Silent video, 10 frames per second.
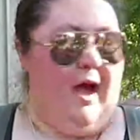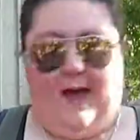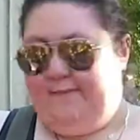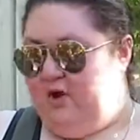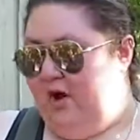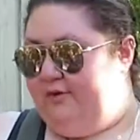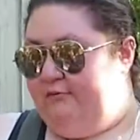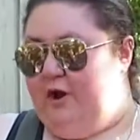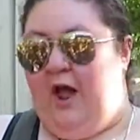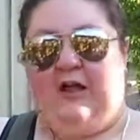I'm not
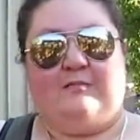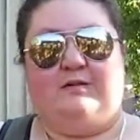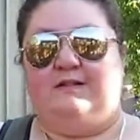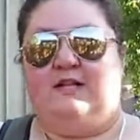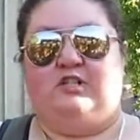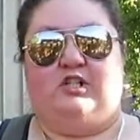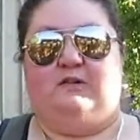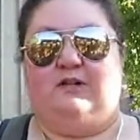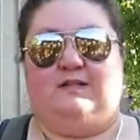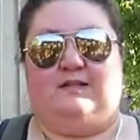100%
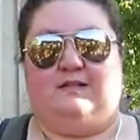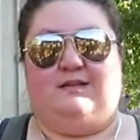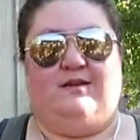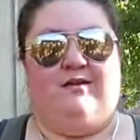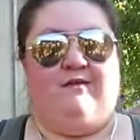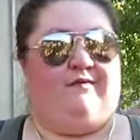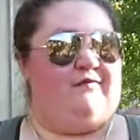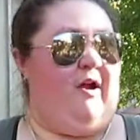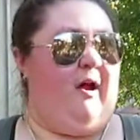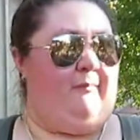sure where this is
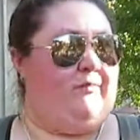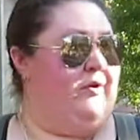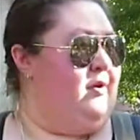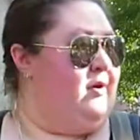from.